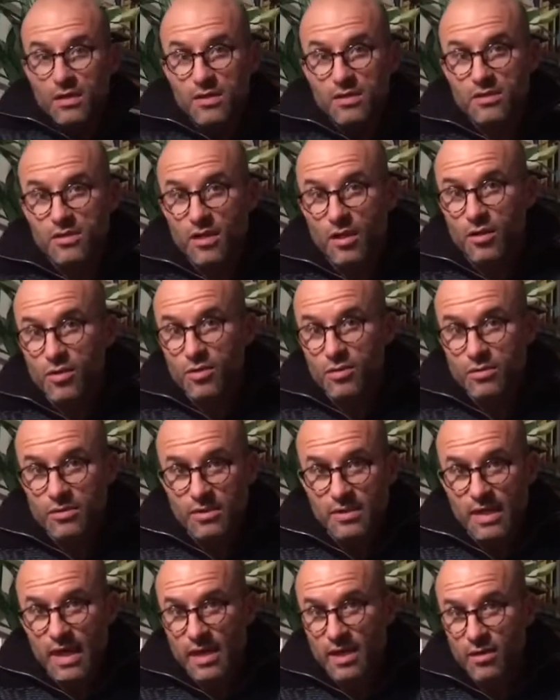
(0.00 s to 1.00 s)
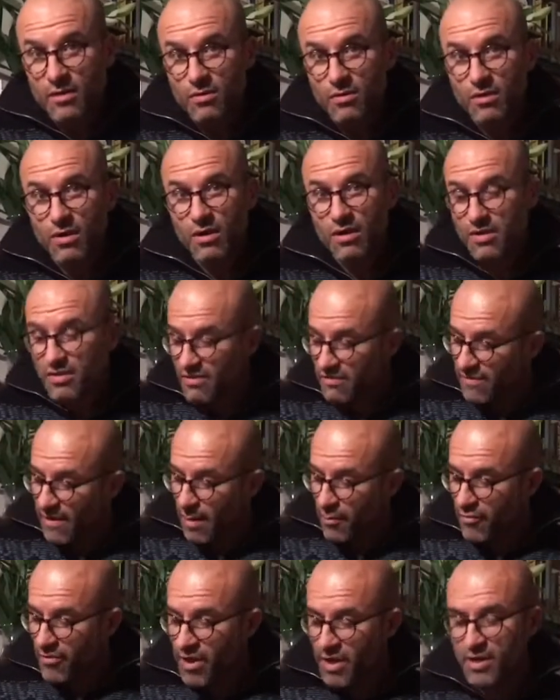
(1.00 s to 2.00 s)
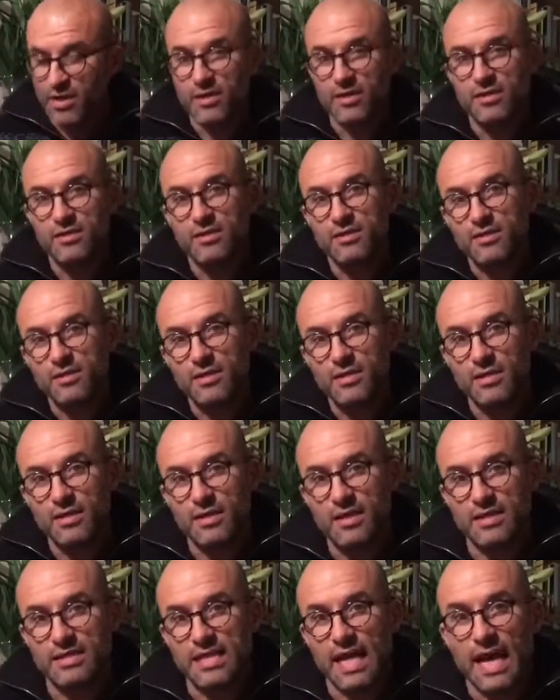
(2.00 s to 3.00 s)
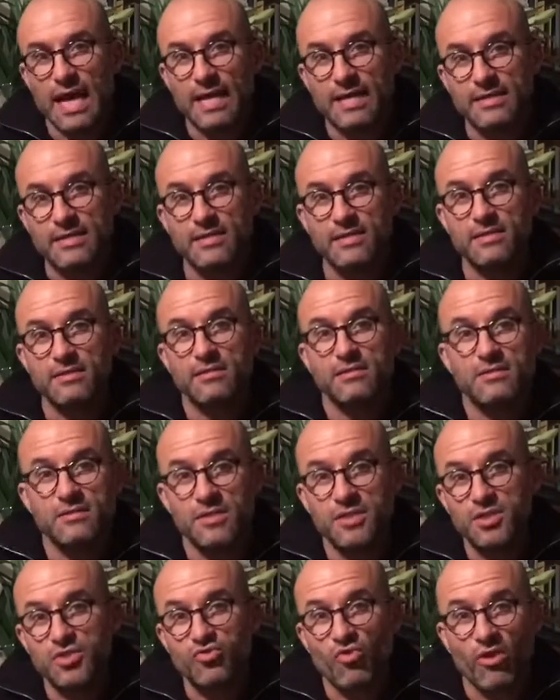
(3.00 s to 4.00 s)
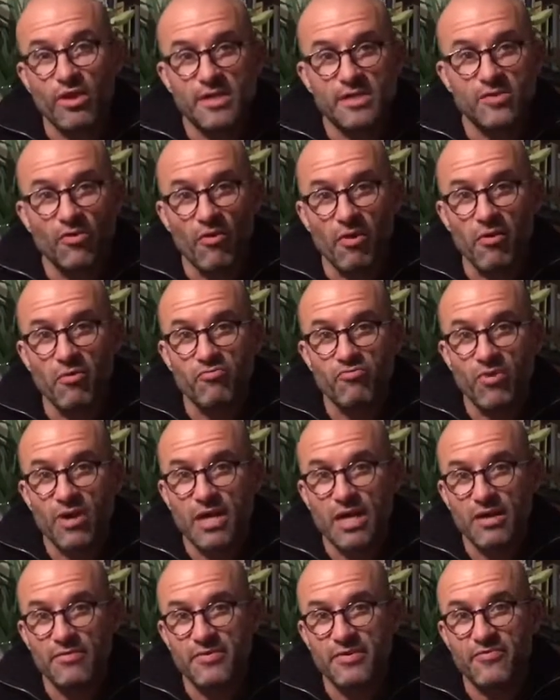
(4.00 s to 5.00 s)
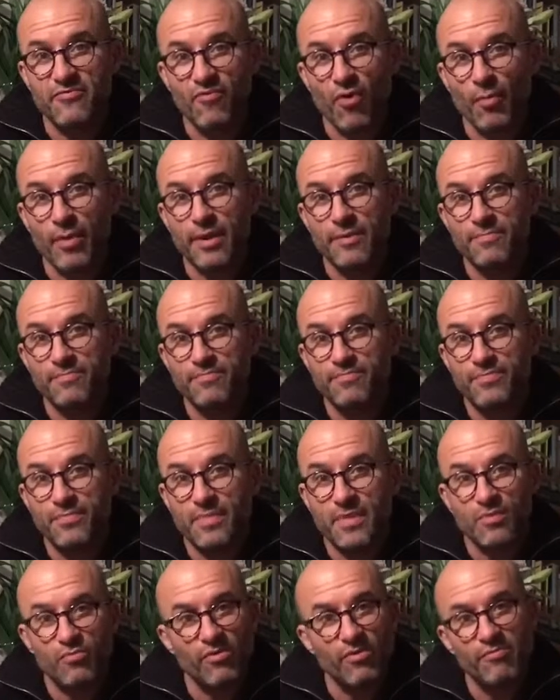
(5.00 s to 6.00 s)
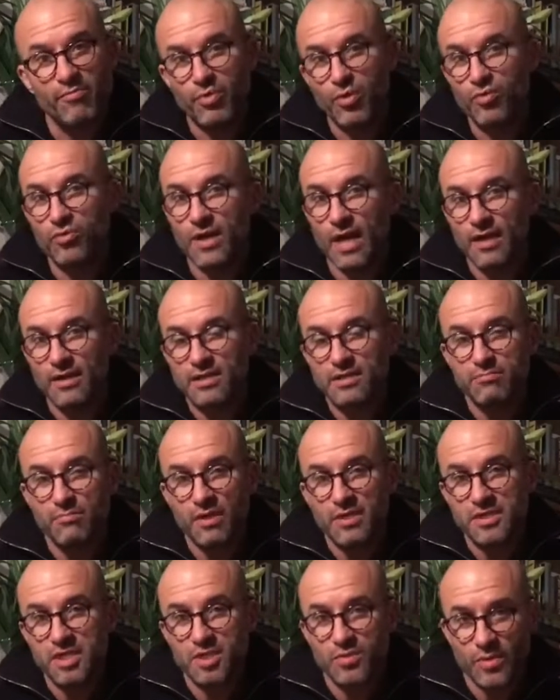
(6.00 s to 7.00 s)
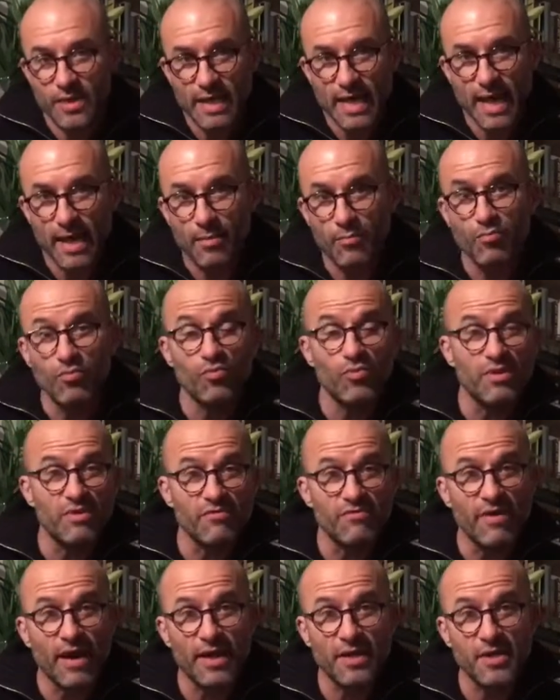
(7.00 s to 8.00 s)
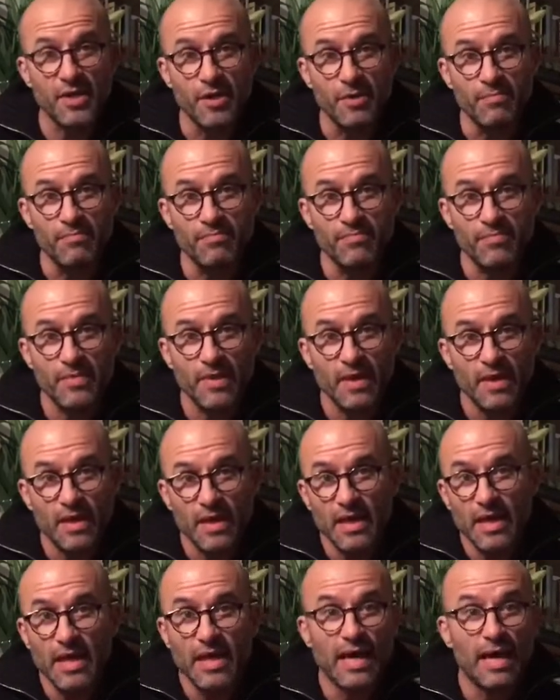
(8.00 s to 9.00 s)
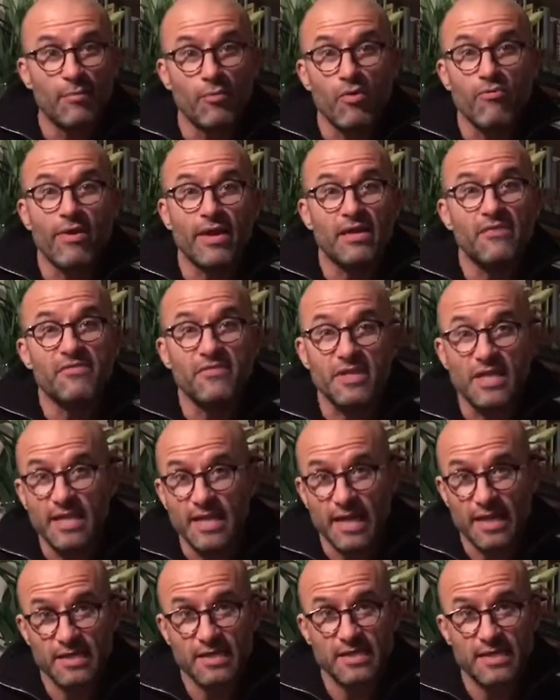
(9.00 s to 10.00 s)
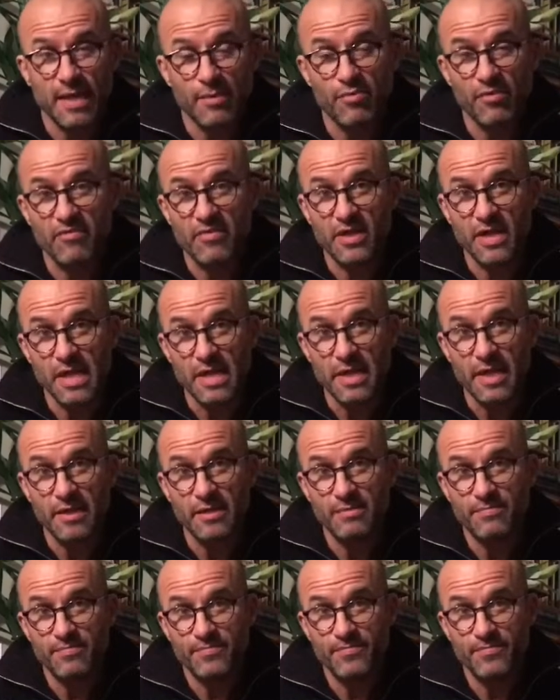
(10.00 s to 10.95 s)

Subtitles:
So now the fabric has had the dry soil recovered from it. We've pulled out as much as we can with a vacuum and we're ready for the next step of cleaning.